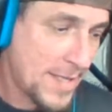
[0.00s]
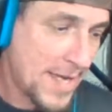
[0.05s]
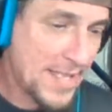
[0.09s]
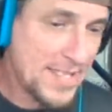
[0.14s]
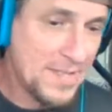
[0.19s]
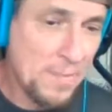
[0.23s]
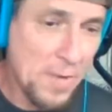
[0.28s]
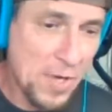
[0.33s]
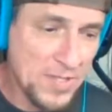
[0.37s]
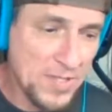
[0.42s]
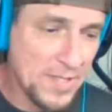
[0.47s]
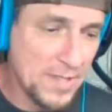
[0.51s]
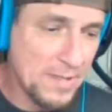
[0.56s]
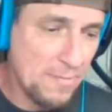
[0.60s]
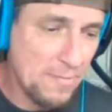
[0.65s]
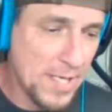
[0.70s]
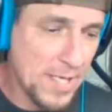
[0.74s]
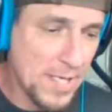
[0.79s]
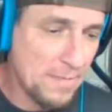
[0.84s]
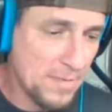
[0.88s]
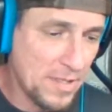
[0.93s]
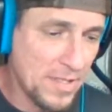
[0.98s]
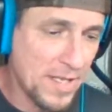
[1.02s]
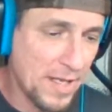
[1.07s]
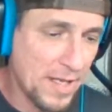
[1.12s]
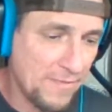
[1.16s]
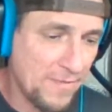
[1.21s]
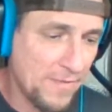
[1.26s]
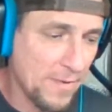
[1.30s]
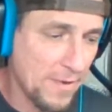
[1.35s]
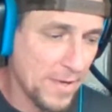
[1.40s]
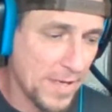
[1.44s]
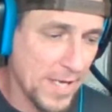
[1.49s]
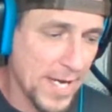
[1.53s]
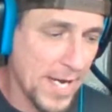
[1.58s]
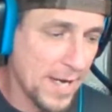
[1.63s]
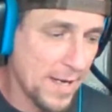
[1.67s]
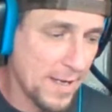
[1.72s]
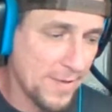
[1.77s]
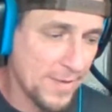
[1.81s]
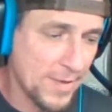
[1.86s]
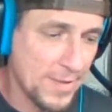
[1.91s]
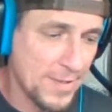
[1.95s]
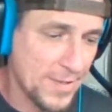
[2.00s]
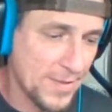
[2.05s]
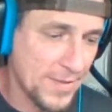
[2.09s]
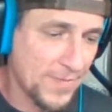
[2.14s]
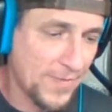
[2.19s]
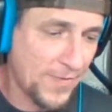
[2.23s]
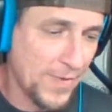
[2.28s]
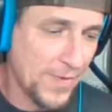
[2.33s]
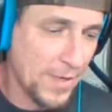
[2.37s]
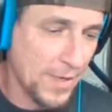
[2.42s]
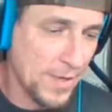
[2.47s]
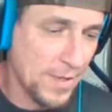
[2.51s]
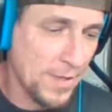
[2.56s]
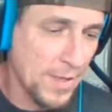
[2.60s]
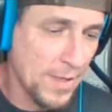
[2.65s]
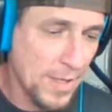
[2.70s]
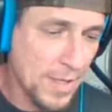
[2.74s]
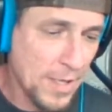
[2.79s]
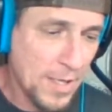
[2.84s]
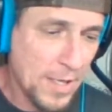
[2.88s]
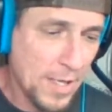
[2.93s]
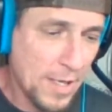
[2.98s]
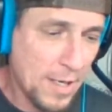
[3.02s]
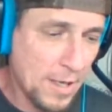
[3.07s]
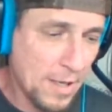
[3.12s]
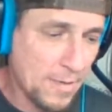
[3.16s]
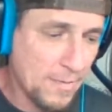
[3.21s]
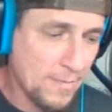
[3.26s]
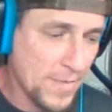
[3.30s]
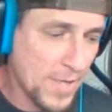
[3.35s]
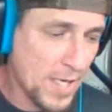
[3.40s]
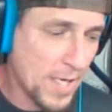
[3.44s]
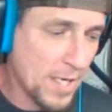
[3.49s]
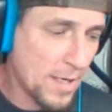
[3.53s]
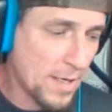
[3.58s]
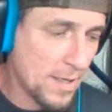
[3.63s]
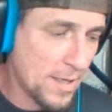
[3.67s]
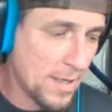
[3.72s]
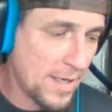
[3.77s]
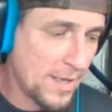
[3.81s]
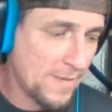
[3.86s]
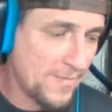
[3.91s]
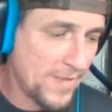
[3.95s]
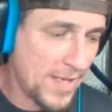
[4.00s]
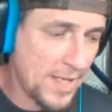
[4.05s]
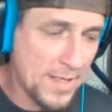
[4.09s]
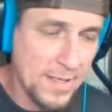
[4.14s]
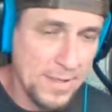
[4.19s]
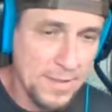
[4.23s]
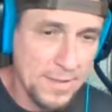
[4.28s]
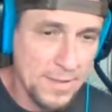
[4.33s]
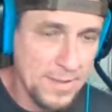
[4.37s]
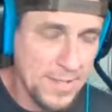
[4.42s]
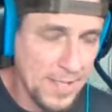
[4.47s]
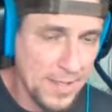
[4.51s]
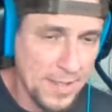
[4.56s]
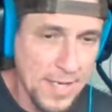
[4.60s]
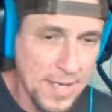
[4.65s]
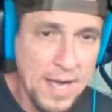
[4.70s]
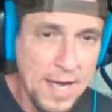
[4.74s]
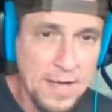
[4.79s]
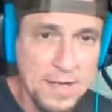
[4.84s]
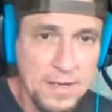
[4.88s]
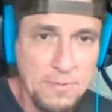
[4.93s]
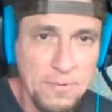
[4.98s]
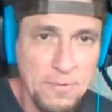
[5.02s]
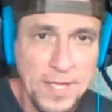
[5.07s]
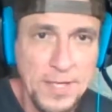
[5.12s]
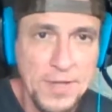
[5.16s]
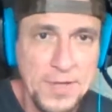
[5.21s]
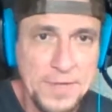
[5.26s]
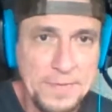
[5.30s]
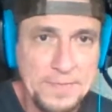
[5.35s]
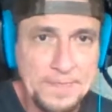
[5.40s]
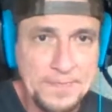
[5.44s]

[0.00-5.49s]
that's mostly what I'm looking for. Yeah, is for NVIDIA to edit with.